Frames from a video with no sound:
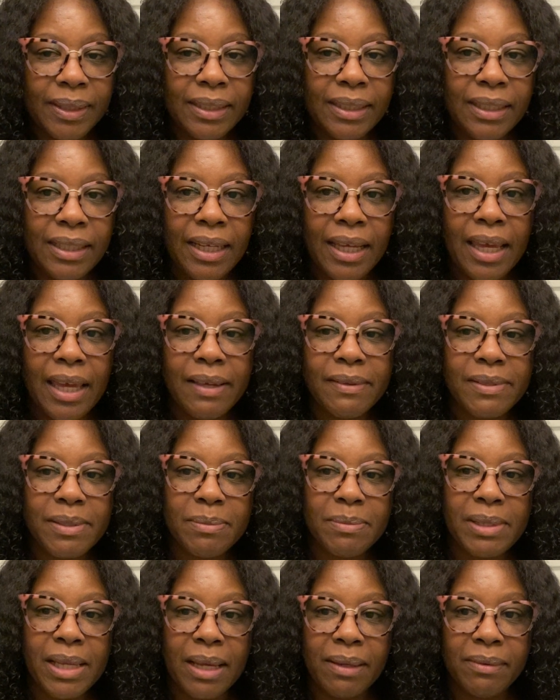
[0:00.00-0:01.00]
Then they have
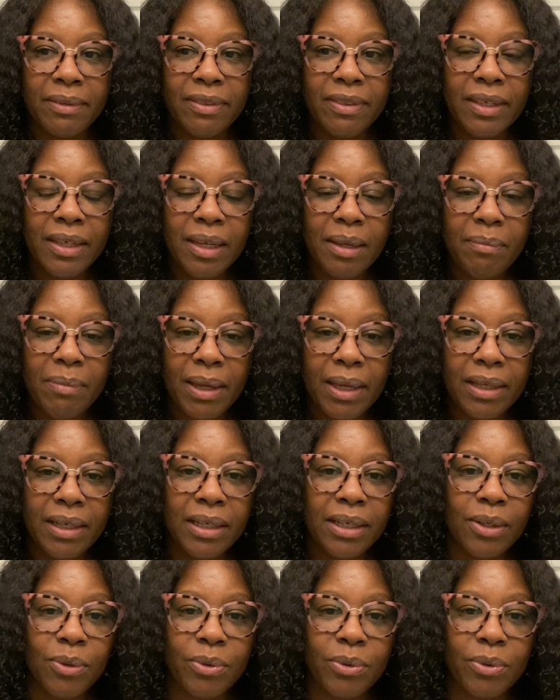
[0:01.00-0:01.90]
some time to think about it,